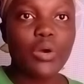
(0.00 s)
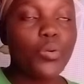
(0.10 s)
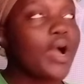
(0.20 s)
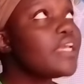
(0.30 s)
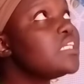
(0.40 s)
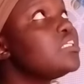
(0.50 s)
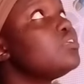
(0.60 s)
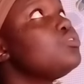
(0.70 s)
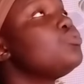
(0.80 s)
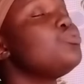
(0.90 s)
Why
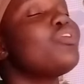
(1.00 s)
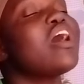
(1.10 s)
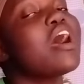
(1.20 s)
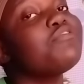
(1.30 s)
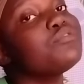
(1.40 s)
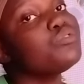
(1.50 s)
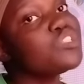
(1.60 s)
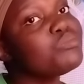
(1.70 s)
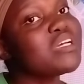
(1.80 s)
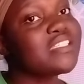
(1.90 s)
do you have to
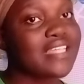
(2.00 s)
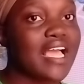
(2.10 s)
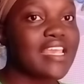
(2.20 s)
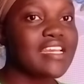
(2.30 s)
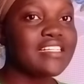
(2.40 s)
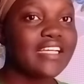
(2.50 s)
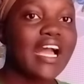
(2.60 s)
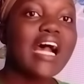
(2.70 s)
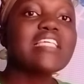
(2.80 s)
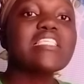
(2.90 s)
use my child
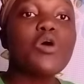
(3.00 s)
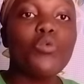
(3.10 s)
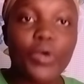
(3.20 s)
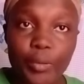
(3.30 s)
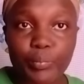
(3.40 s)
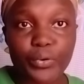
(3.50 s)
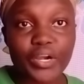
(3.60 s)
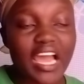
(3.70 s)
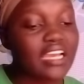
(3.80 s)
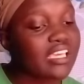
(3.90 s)
as a
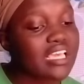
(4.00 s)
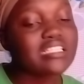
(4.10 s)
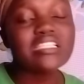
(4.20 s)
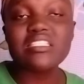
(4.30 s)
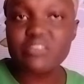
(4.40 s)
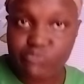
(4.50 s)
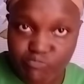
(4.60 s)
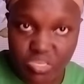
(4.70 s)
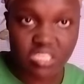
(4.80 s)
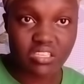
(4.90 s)
weapon against
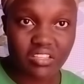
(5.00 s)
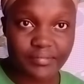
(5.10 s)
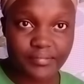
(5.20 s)
me?